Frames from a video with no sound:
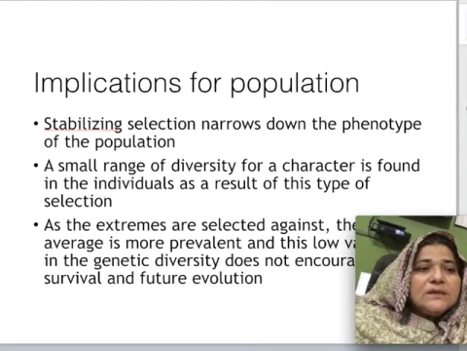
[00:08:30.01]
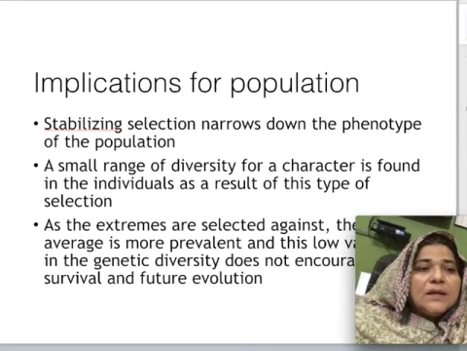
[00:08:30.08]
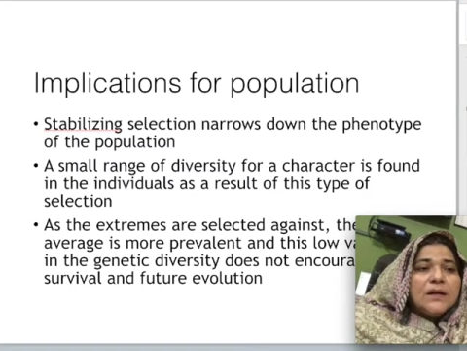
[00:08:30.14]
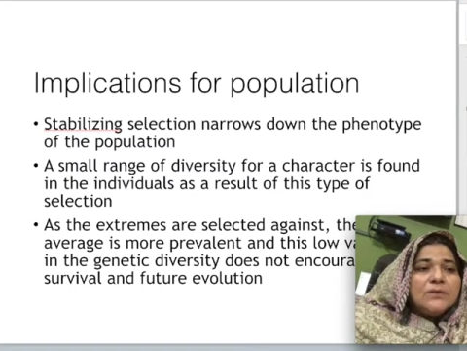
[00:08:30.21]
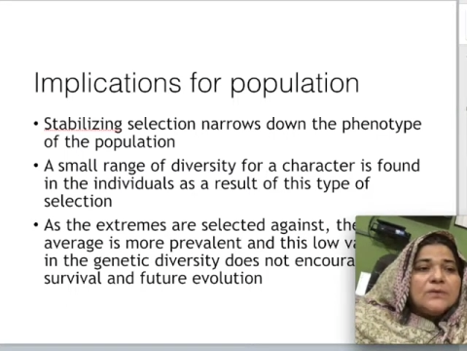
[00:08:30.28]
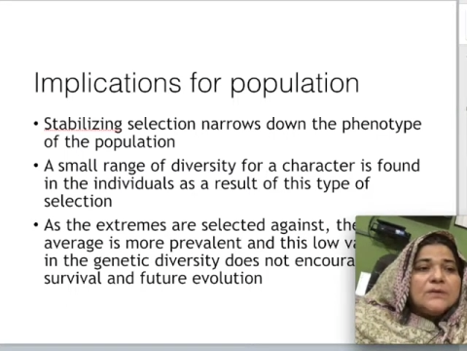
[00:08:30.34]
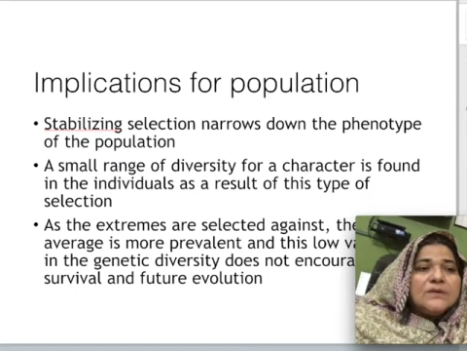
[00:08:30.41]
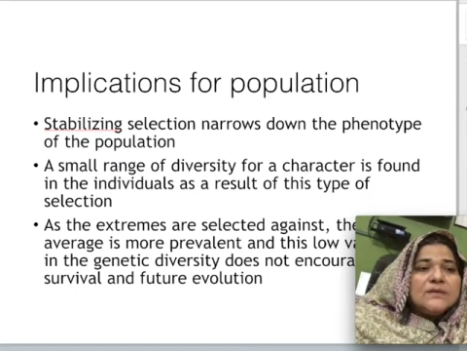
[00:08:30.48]
Now
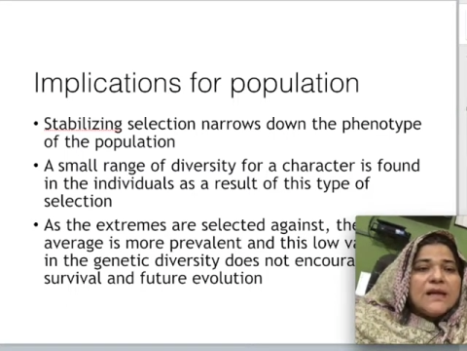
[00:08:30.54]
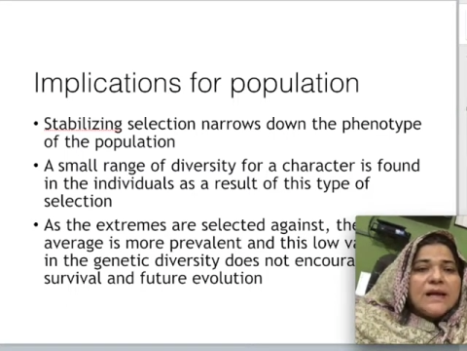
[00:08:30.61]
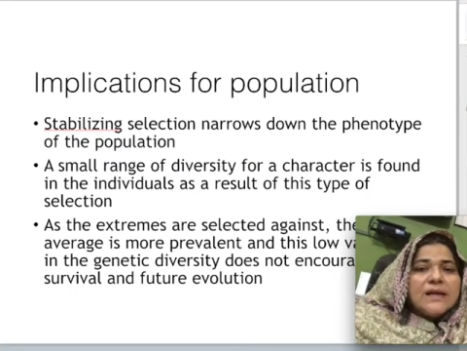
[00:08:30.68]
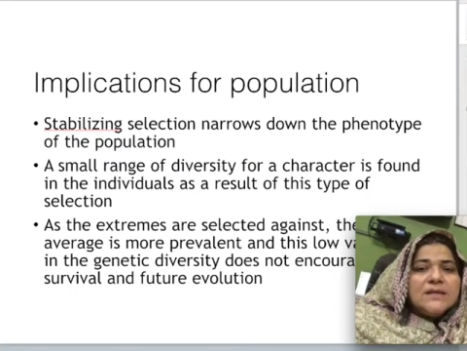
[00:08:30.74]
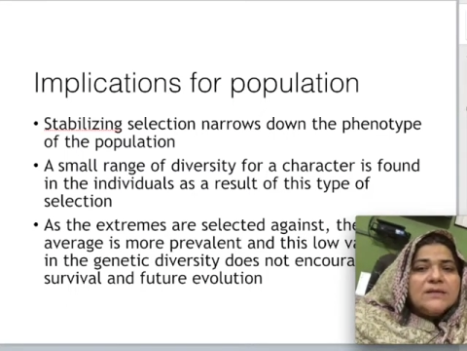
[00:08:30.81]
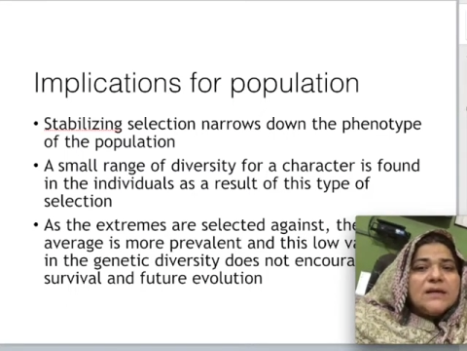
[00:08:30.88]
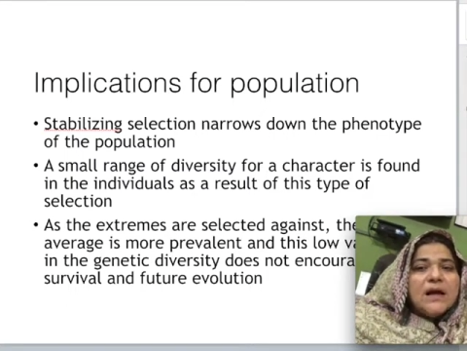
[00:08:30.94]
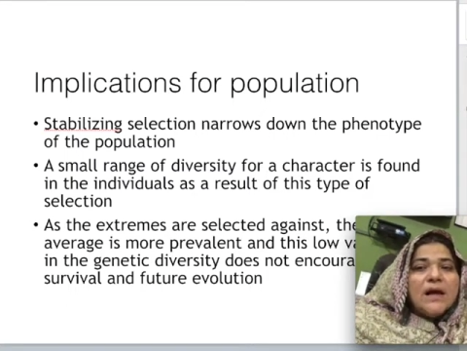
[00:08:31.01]
the
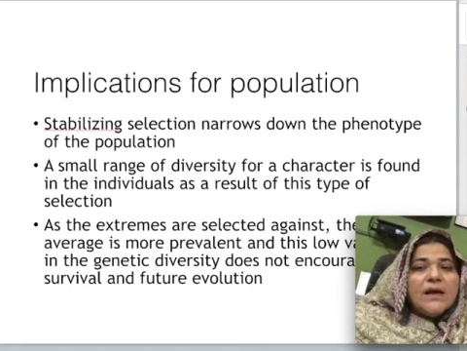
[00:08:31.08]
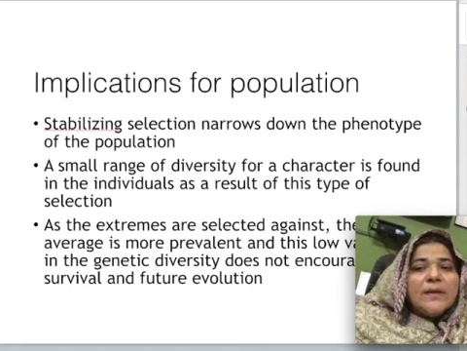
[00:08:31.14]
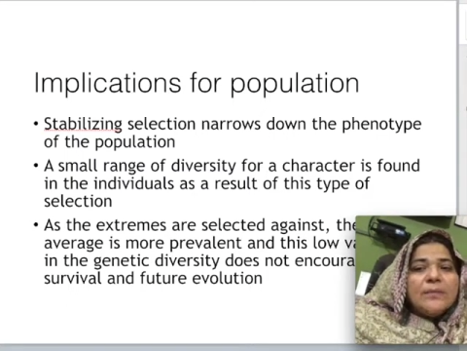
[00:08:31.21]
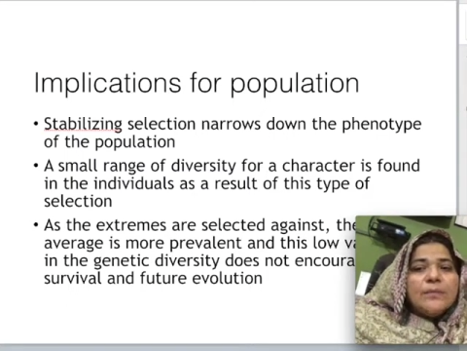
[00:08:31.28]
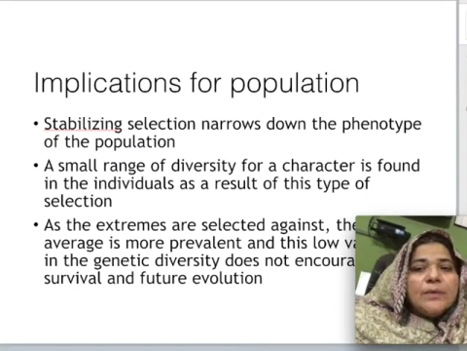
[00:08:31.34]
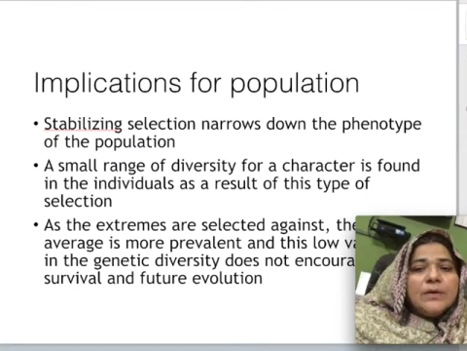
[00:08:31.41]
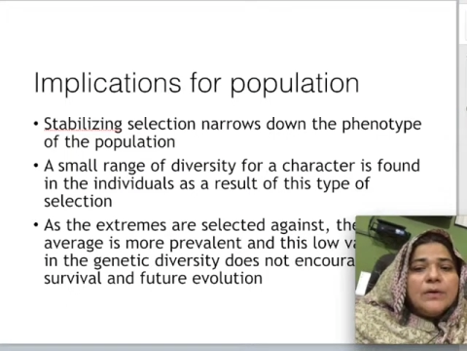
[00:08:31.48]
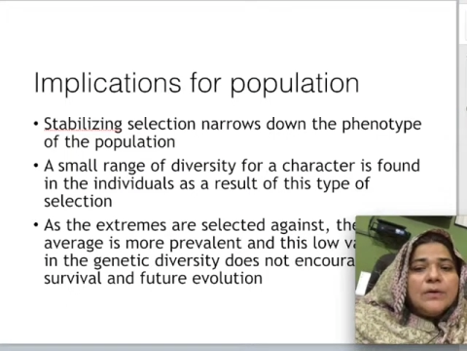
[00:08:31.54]
second
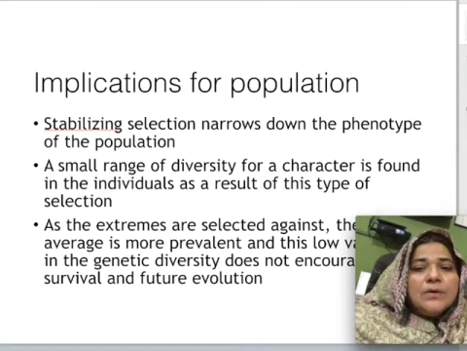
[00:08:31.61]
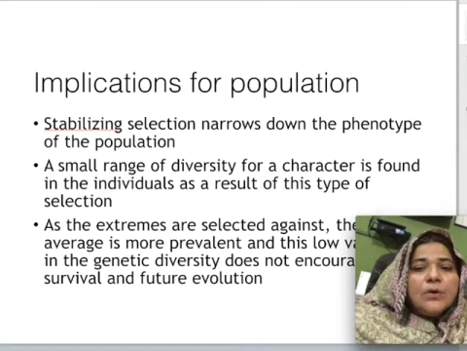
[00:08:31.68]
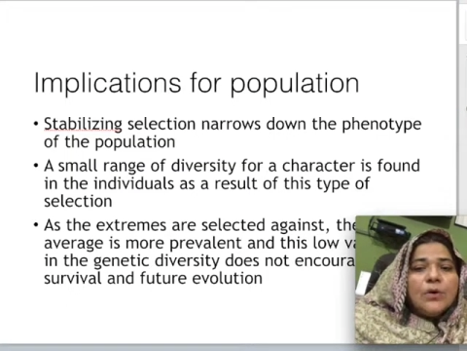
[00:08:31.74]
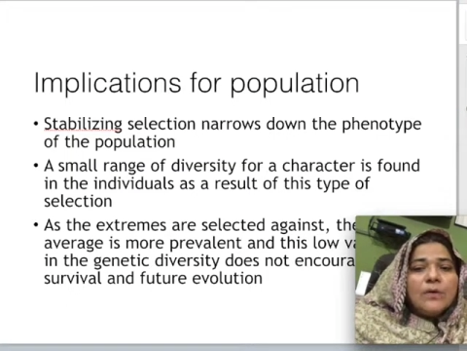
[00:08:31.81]
type of